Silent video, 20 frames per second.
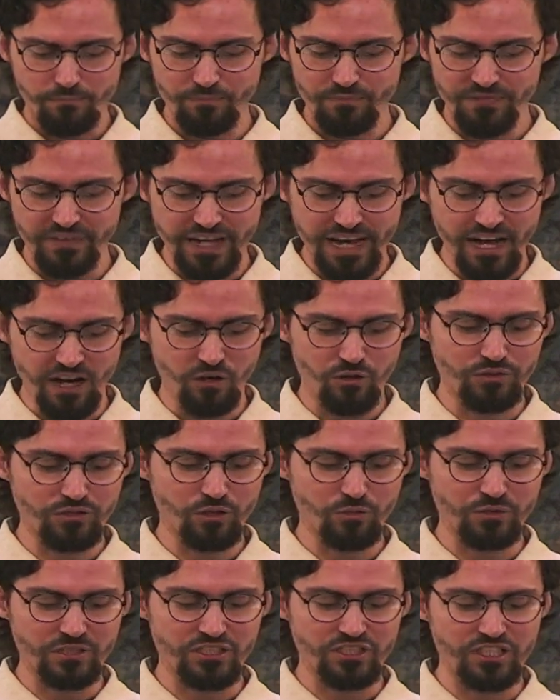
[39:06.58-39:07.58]
Now,
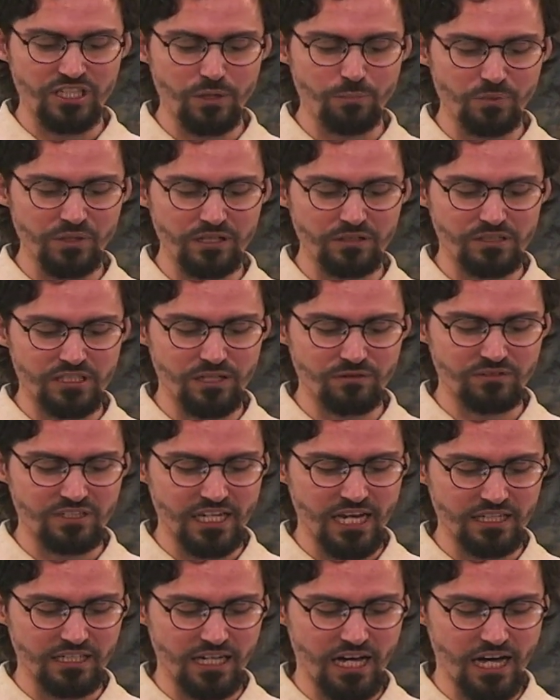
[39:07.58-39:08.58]
the recipients of
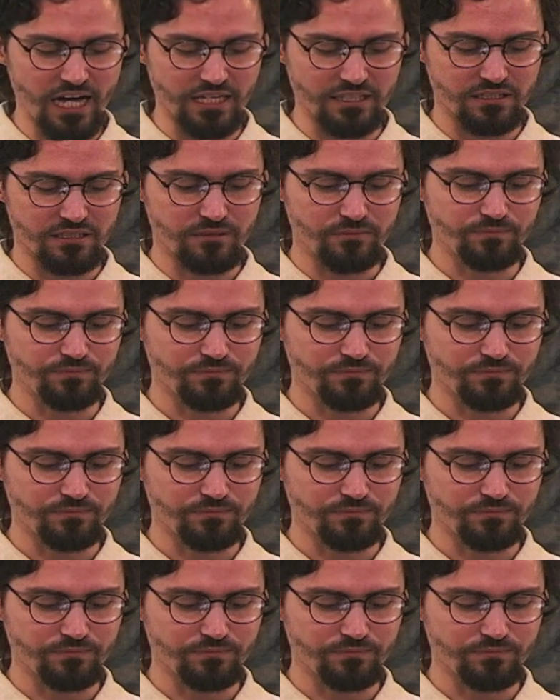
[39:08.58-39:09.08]
zakat,